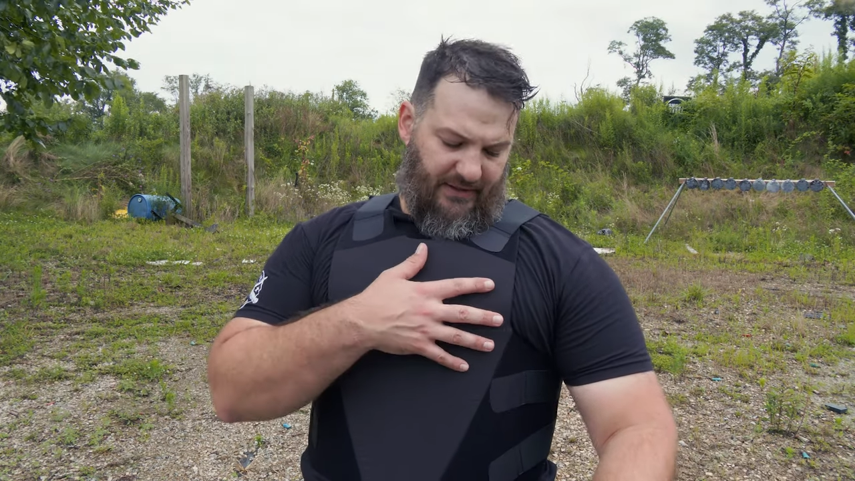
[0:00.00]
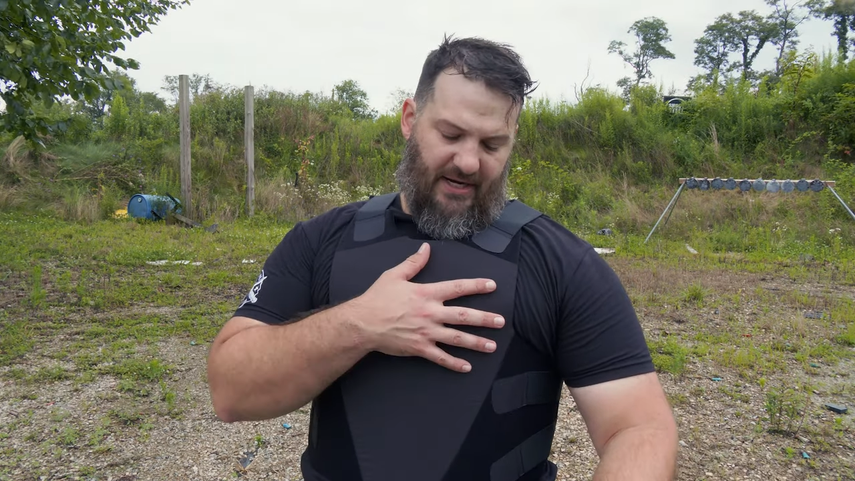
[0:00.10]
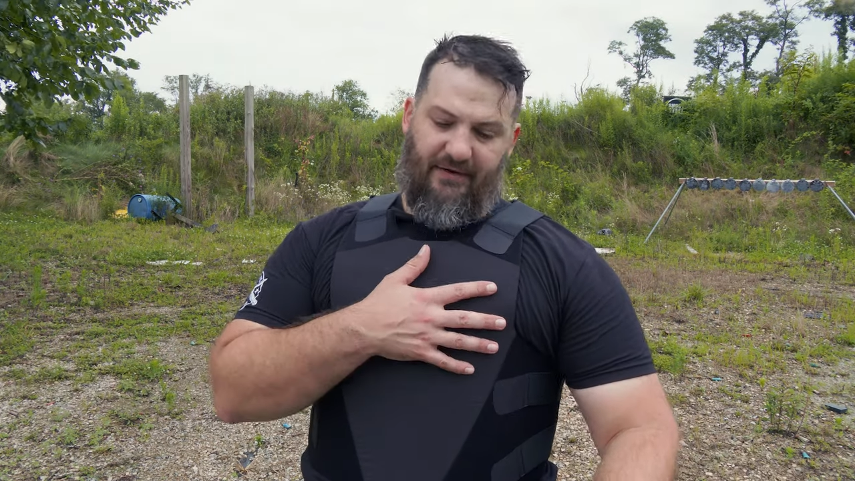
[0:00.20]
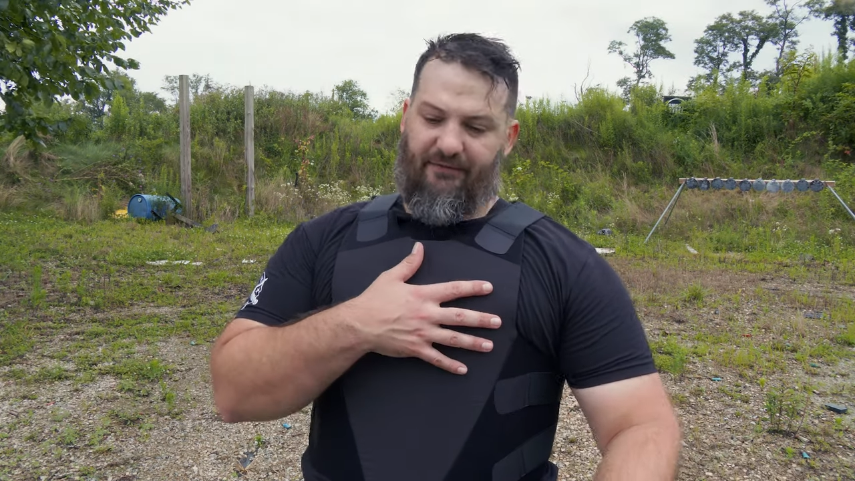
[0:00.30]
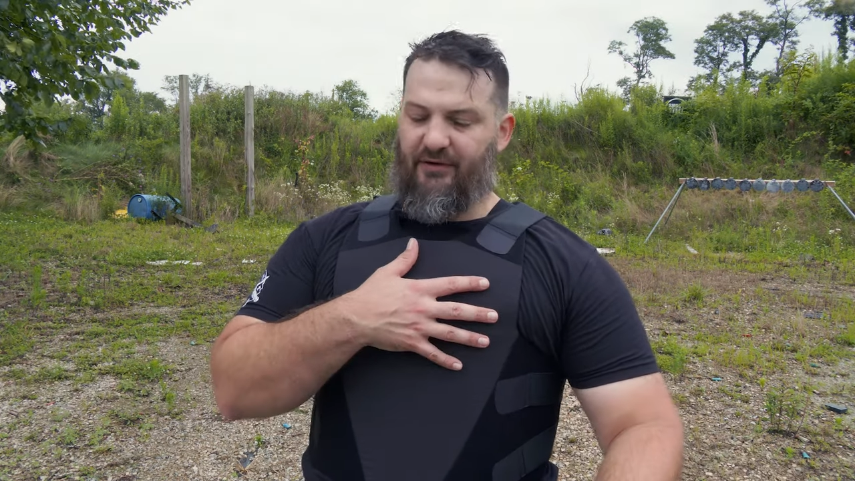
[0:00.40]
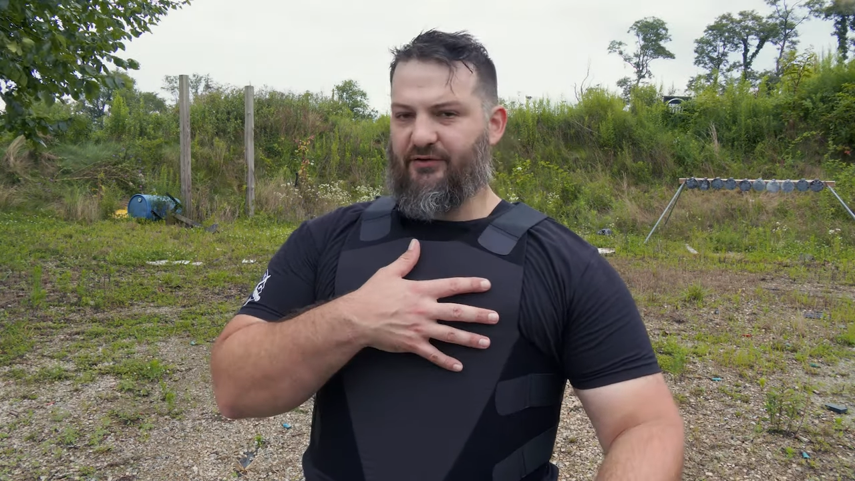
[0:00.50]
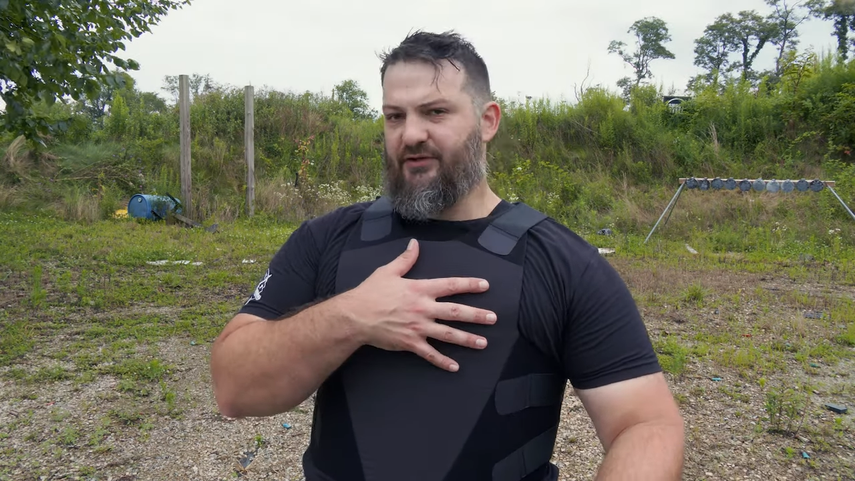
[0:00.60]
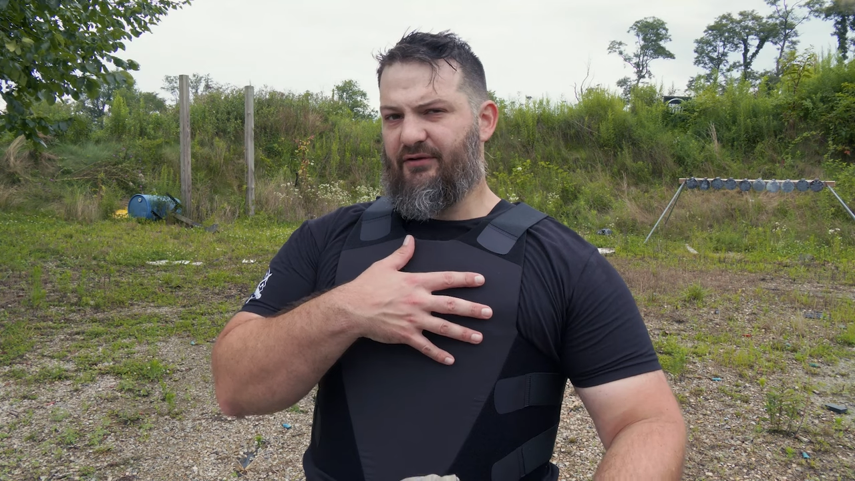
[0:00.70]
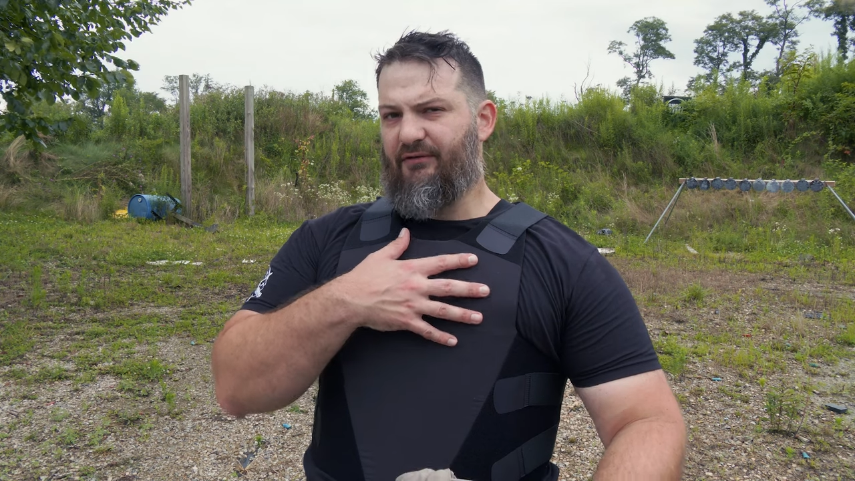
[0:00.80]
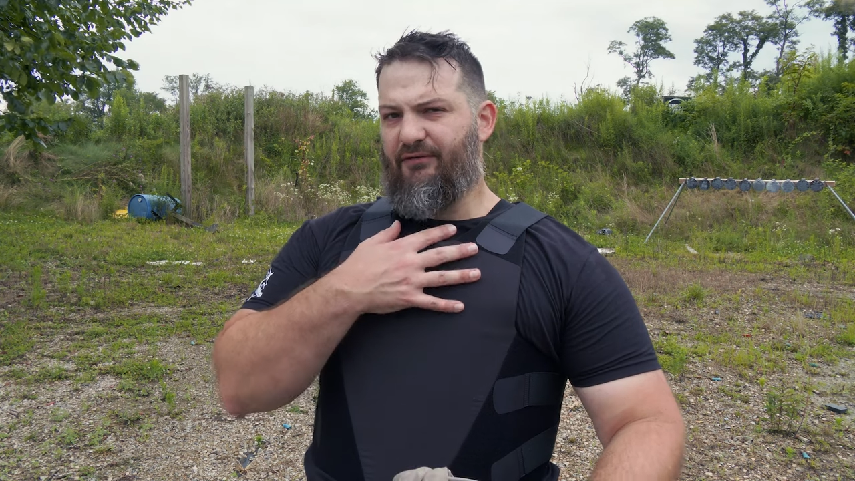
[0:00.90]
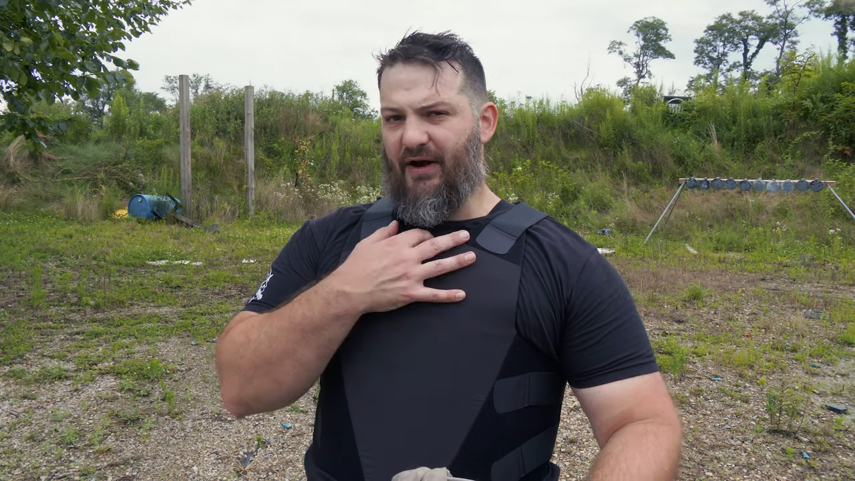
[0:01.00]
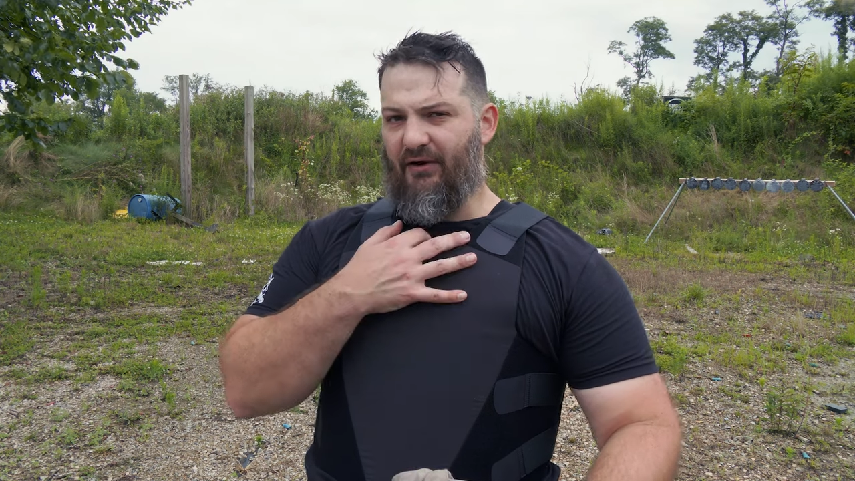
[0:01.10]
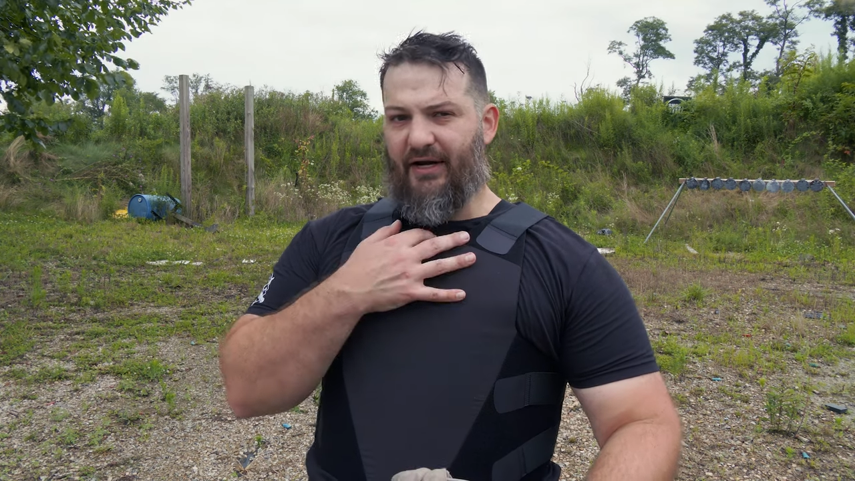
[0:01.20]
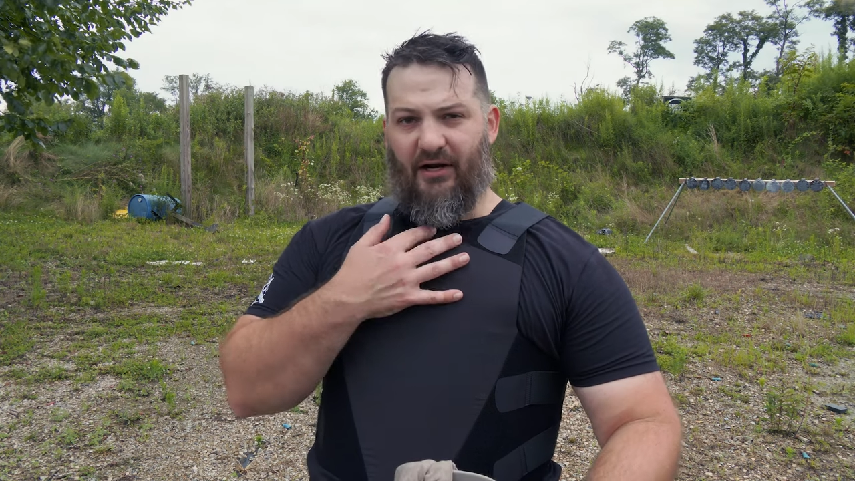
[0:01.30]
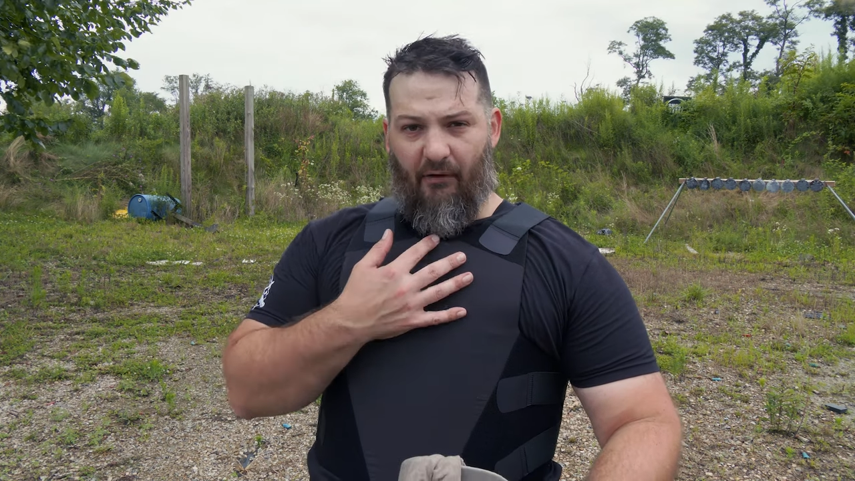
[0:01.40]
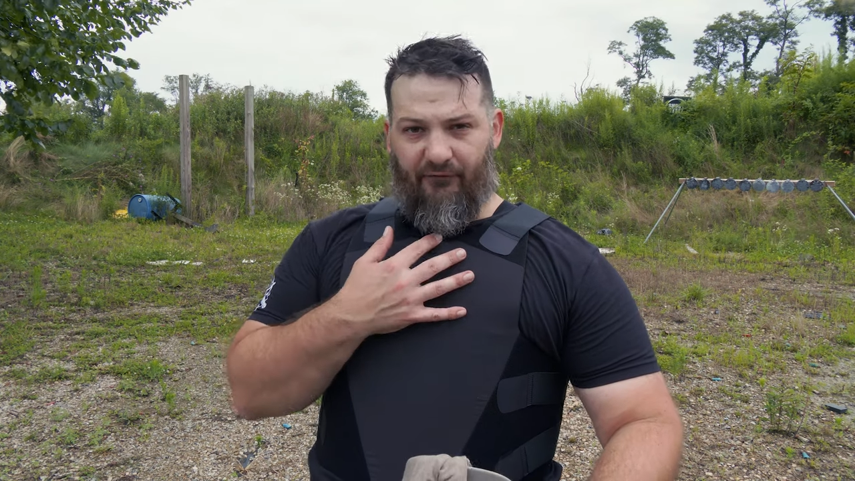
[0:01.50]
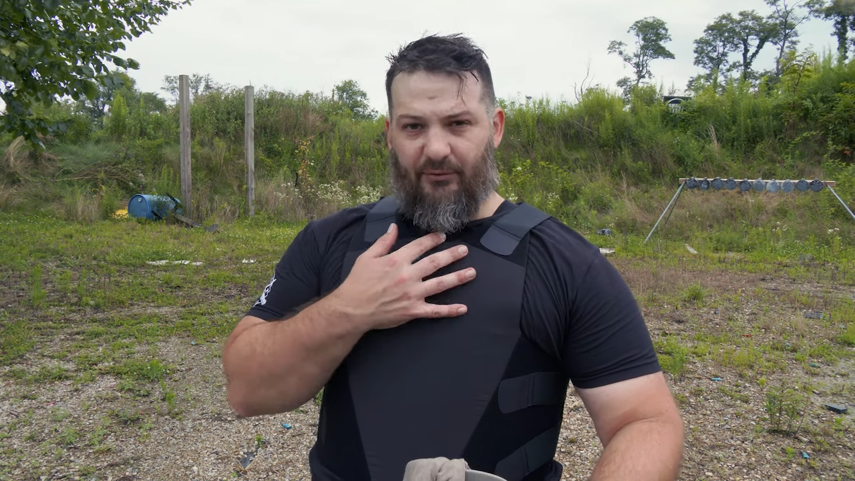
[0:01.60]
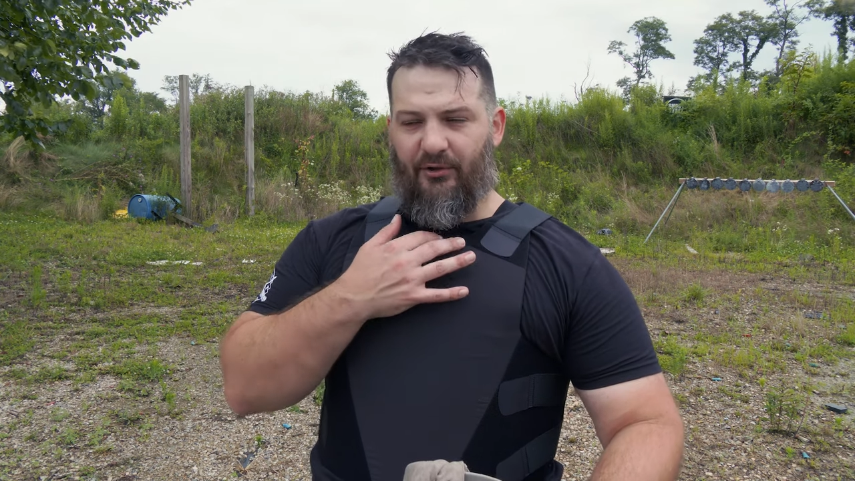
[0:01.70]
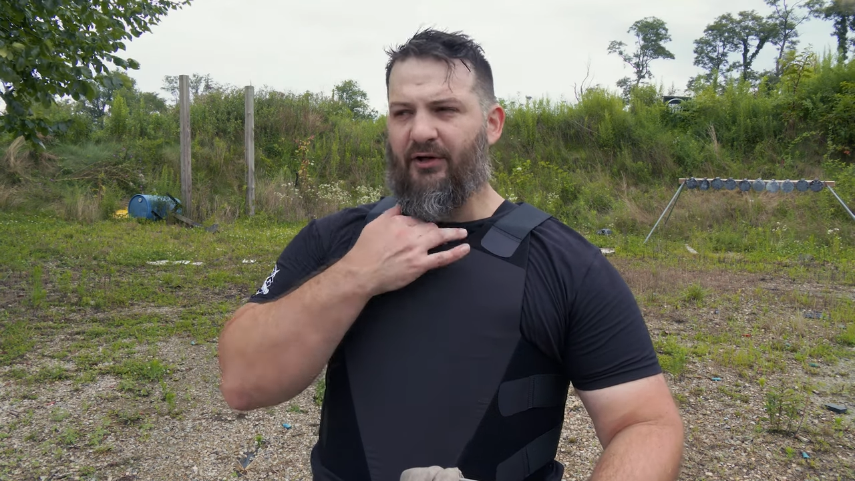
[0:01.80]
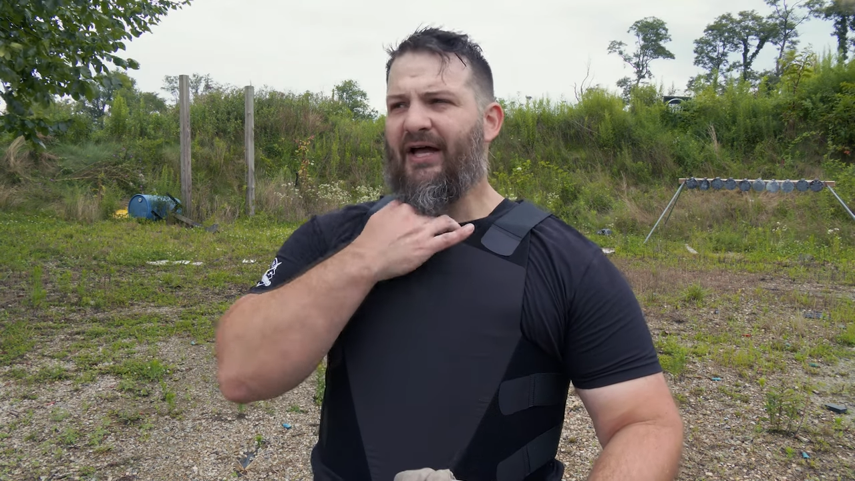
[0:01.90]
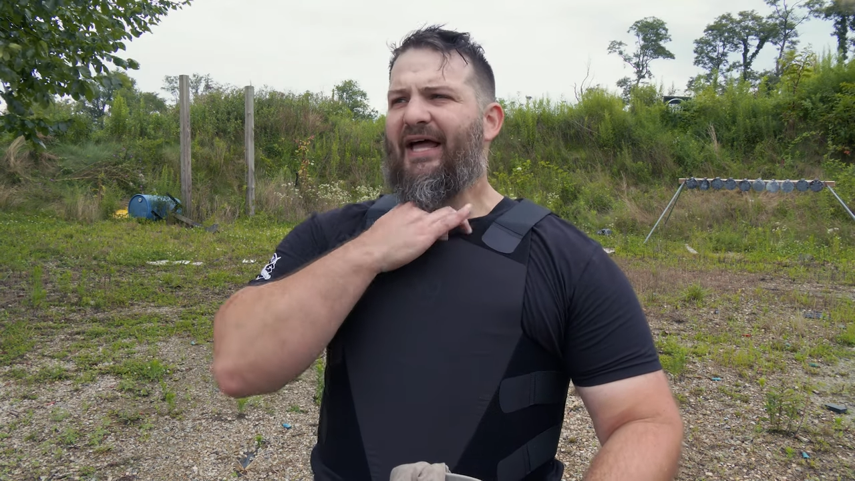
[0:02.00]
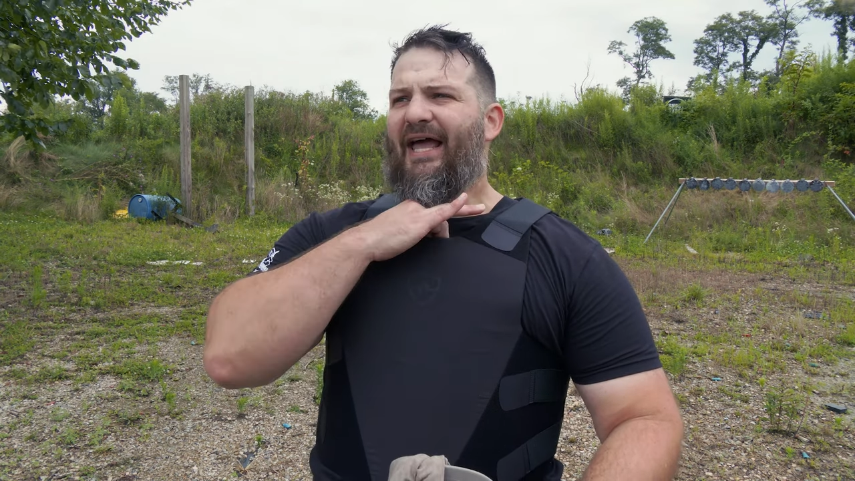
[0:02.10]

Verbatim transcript: It feels very comfortable,